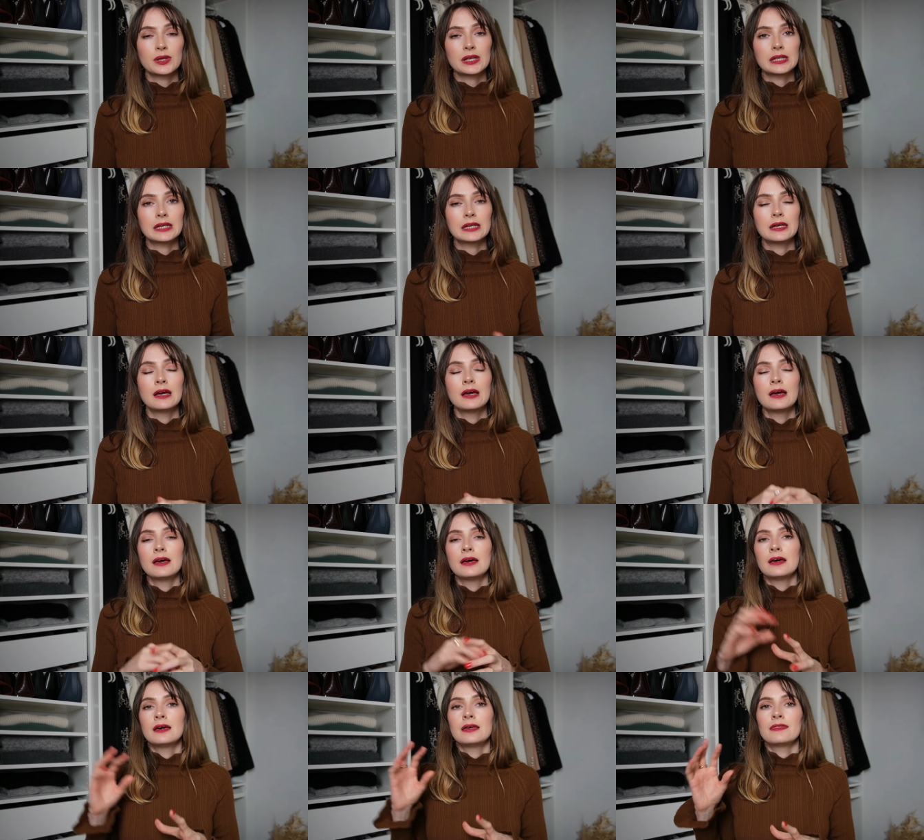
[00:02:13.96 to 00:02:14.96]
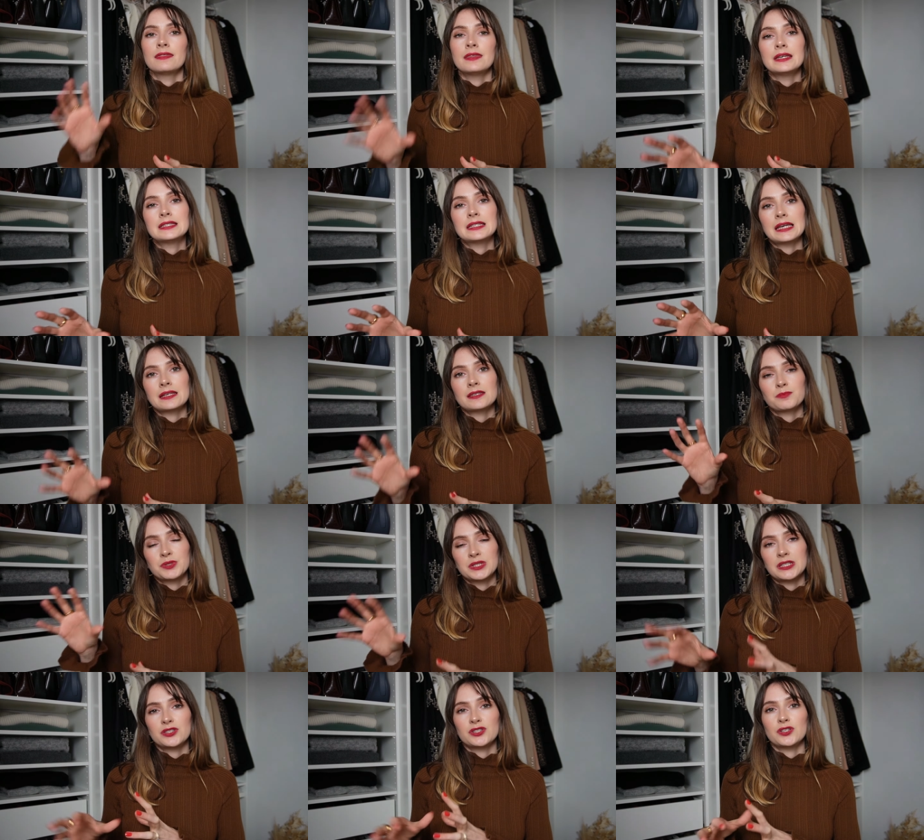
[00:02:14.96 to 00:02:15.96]
quickly, it takes
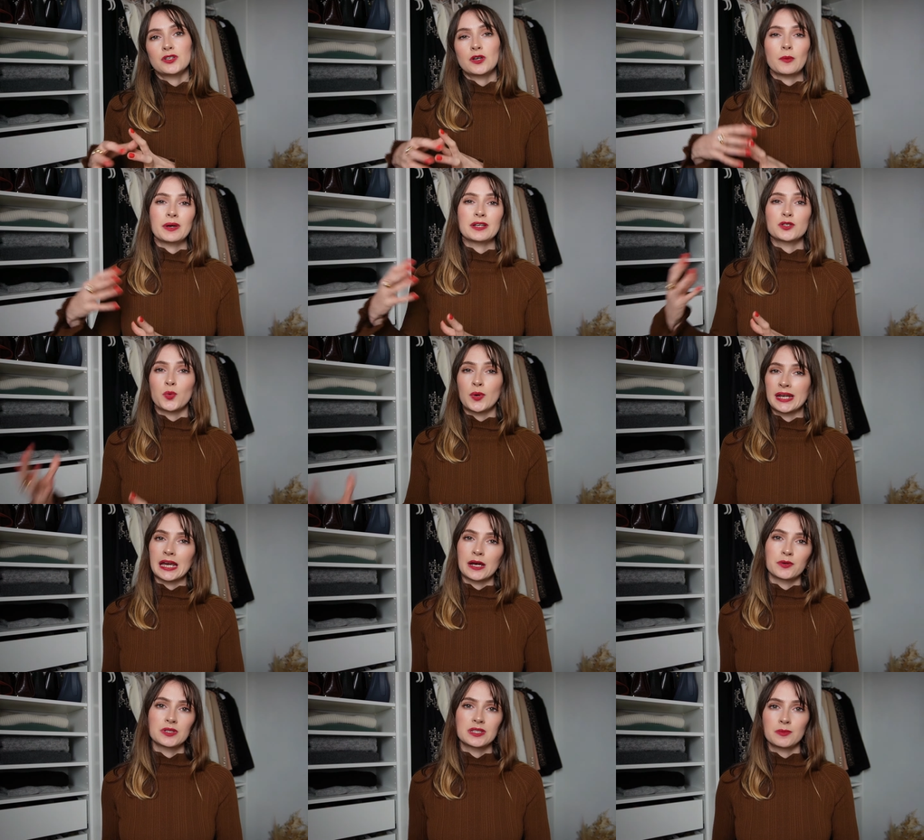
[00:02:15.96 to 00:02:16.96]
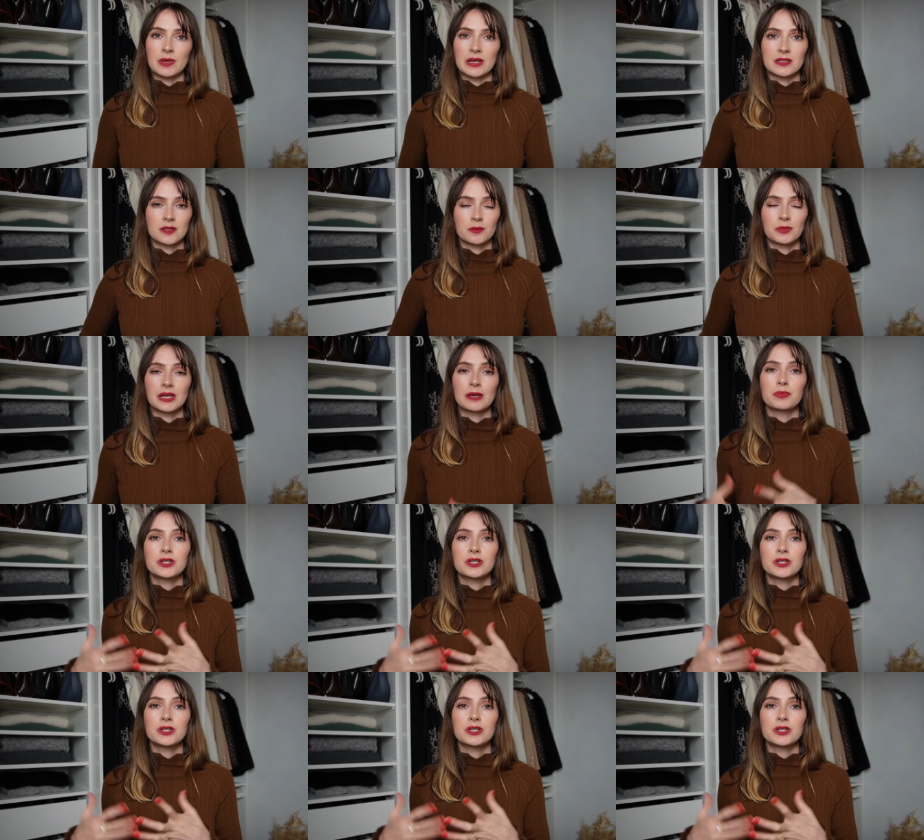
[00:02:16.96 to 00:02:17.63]
Petite Studio about 20 hours to make something.